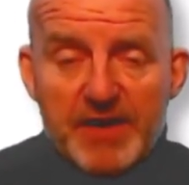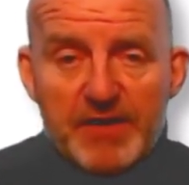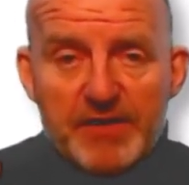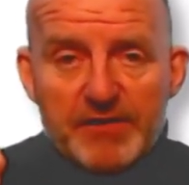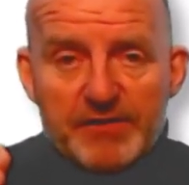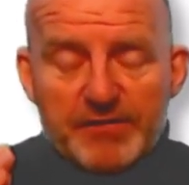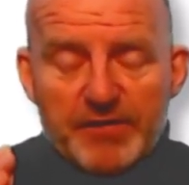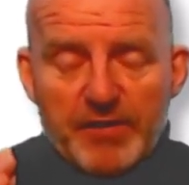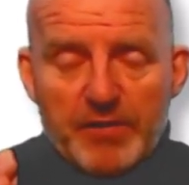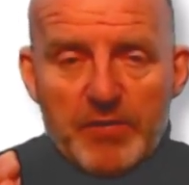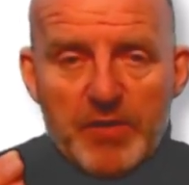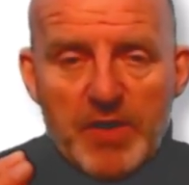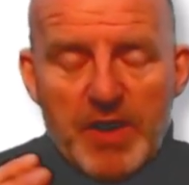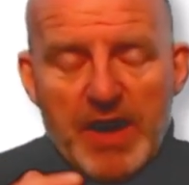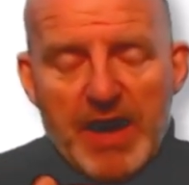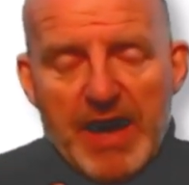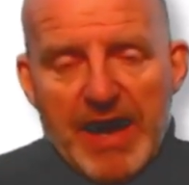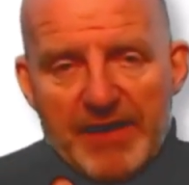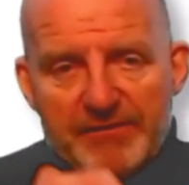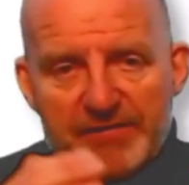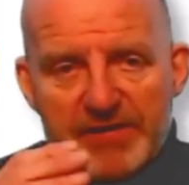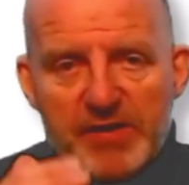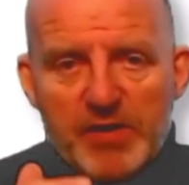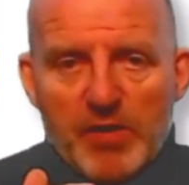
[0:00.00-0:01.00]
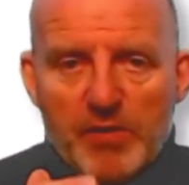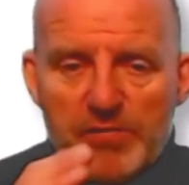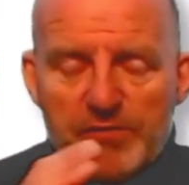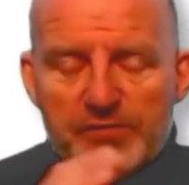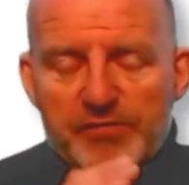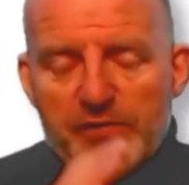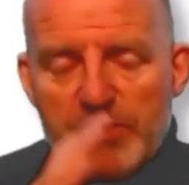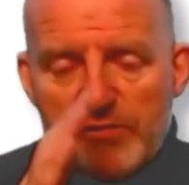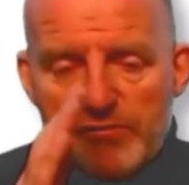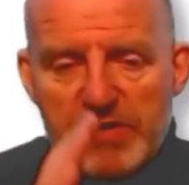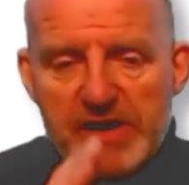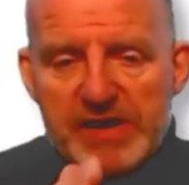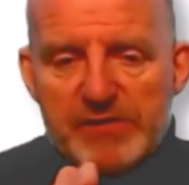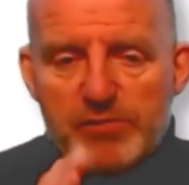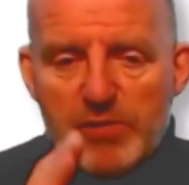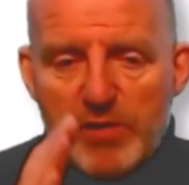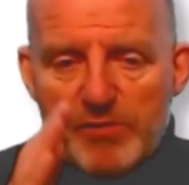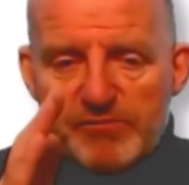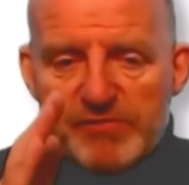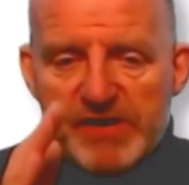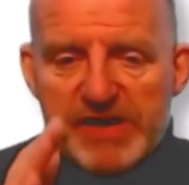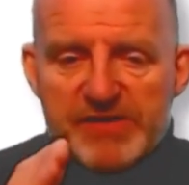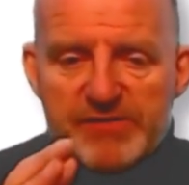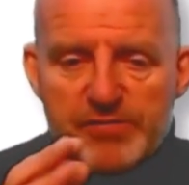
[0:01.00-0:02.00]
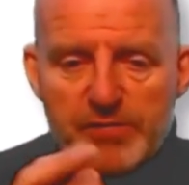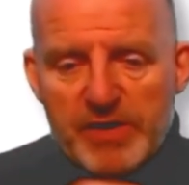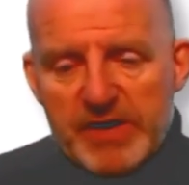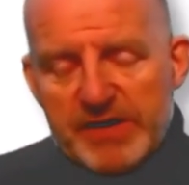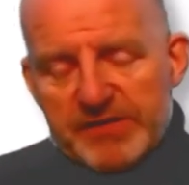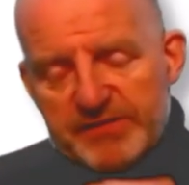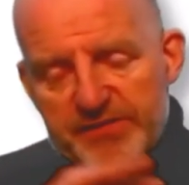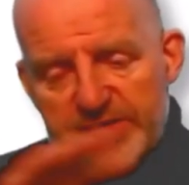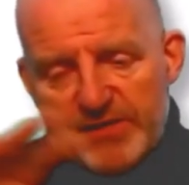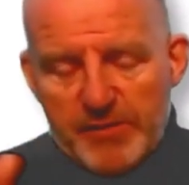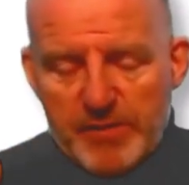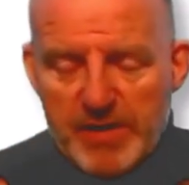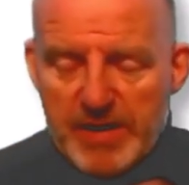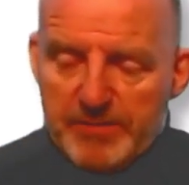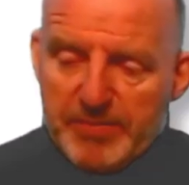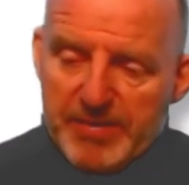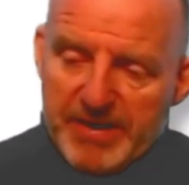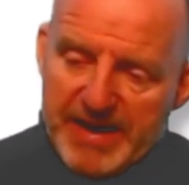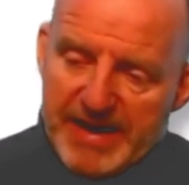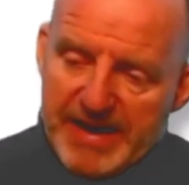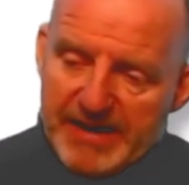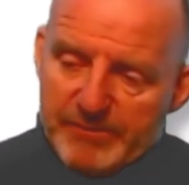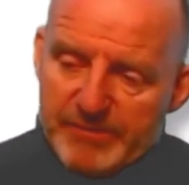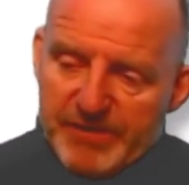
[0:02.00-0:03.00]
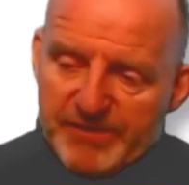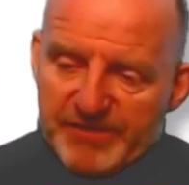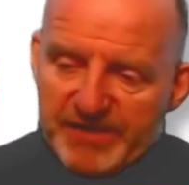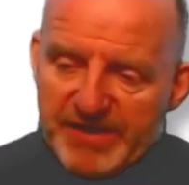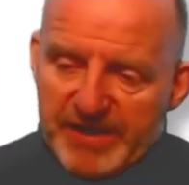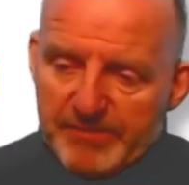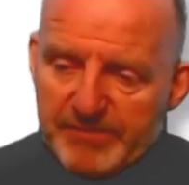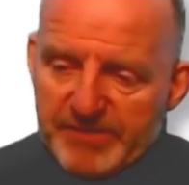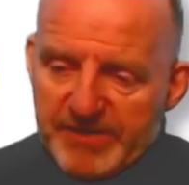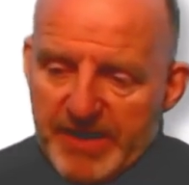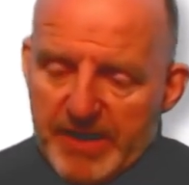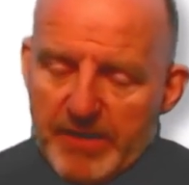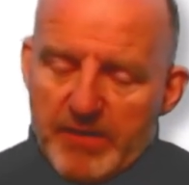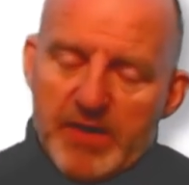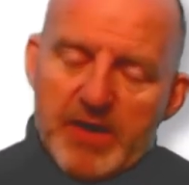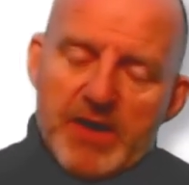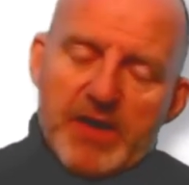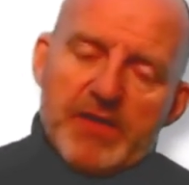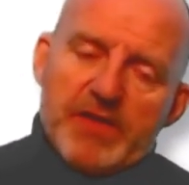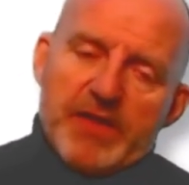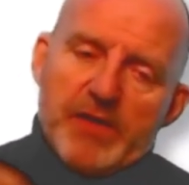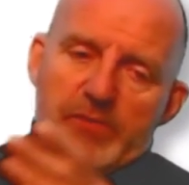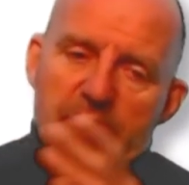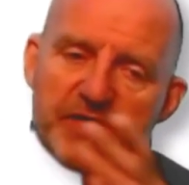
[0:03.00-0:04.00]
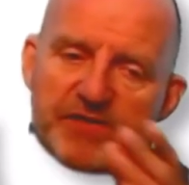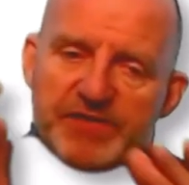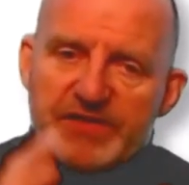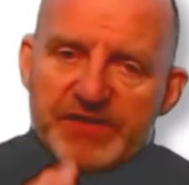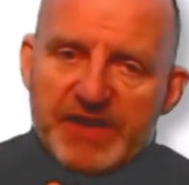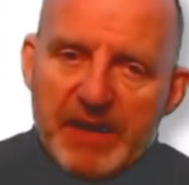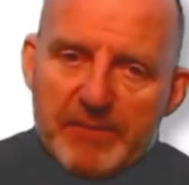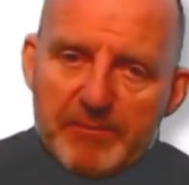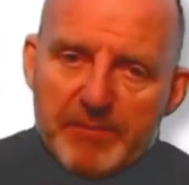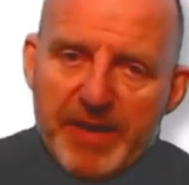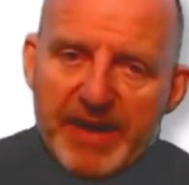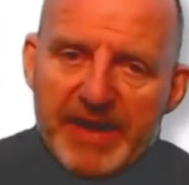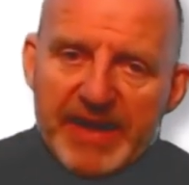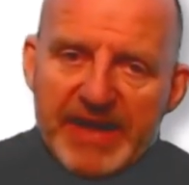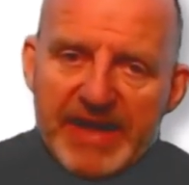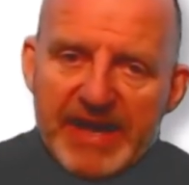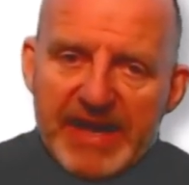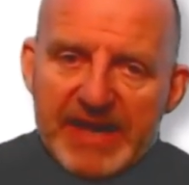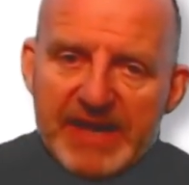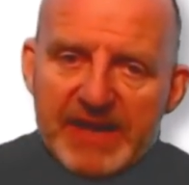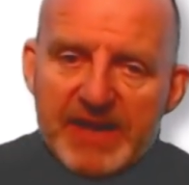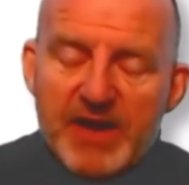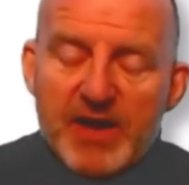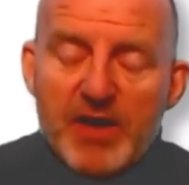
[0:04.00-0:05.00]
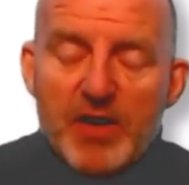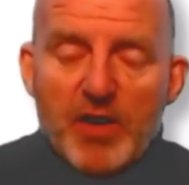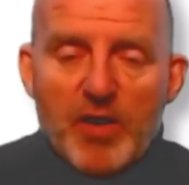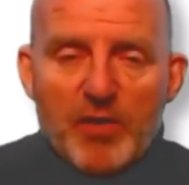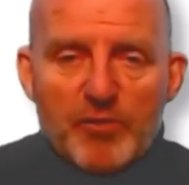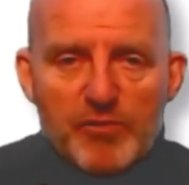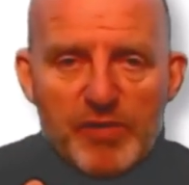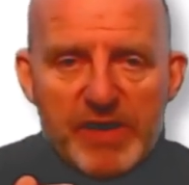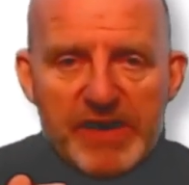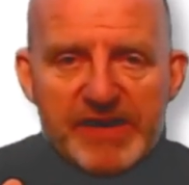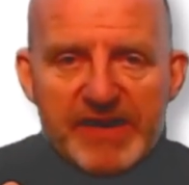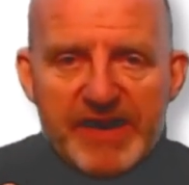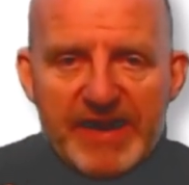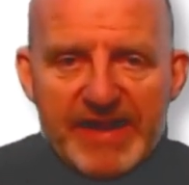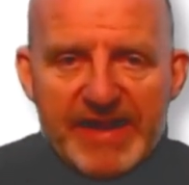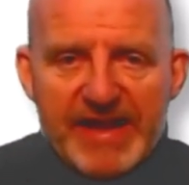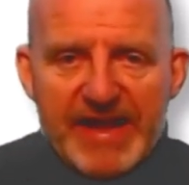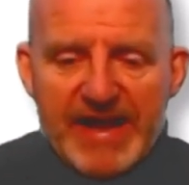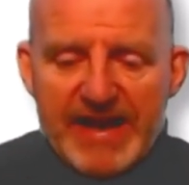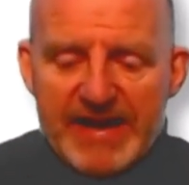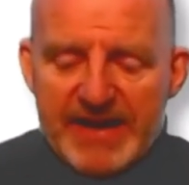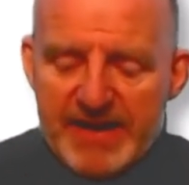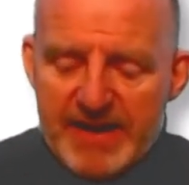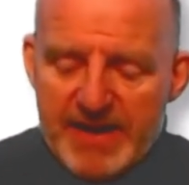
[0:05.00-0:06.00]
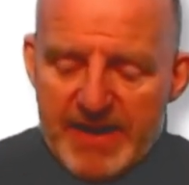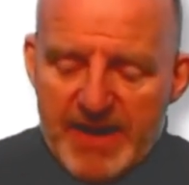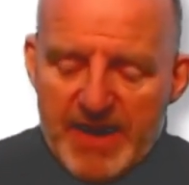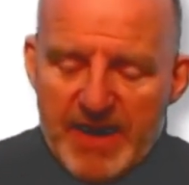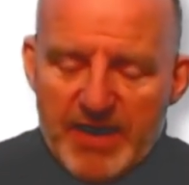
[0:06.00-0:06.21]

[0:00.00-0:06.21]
So having gone through read one, read twice, do our plan, we stepped out, then we step back in and read it again.